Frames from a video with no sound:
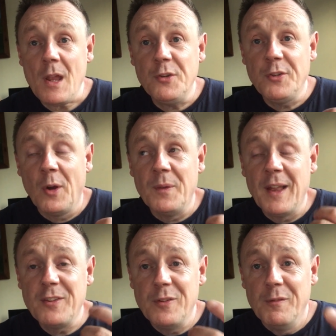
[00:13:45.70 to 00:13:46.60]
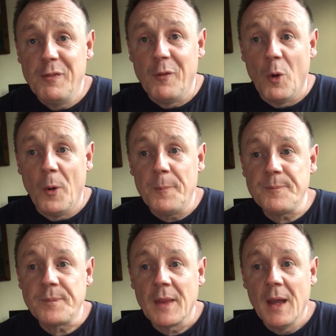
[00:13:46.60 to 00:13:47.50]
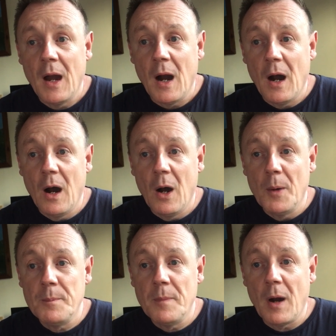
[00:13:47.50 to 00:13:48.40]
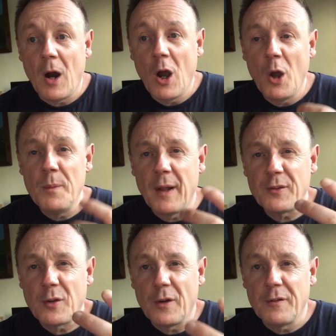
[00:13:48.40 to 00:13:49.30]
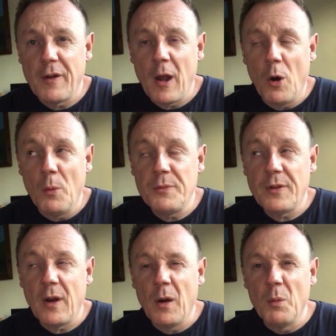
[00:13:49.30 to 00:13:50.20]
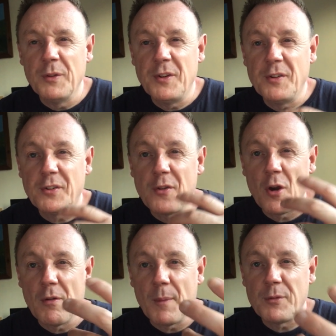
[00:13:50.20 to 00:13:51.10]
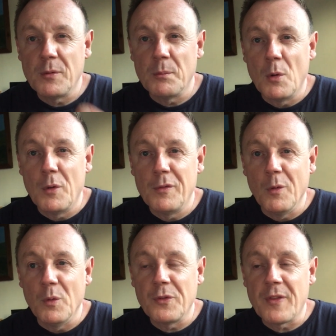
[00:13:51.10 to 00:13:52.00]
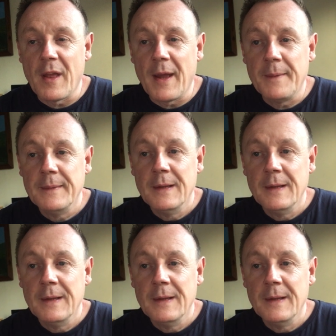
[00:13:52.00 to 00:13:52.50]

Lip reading: So there's some thought. I hope that's kind of helped. I wanted to stir up some more thoughts there.